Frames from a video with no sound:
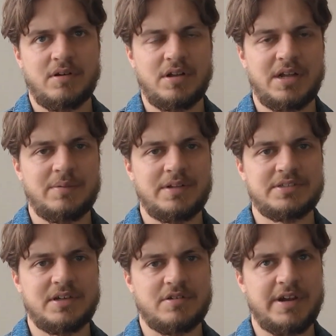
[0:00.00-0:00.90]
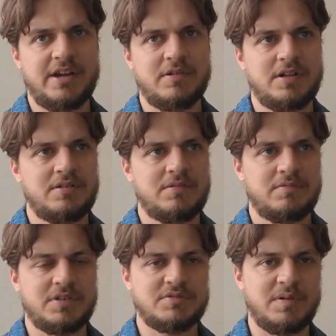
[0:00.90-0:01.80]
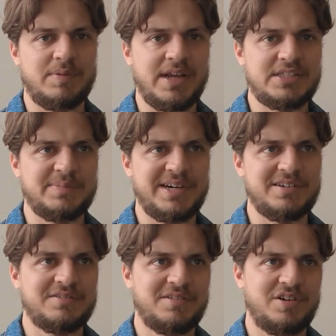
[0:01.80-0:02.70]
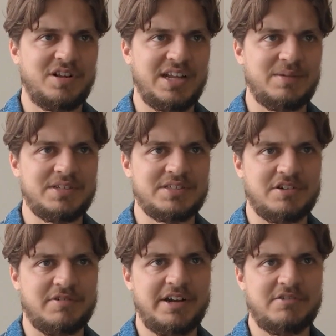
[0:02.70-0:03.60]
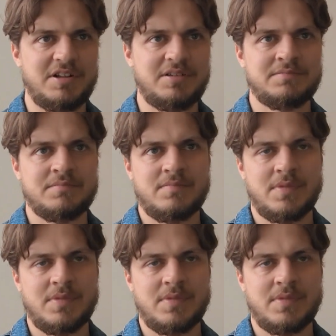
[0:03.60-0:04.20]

All animals are equal was replaced by all animals are equal,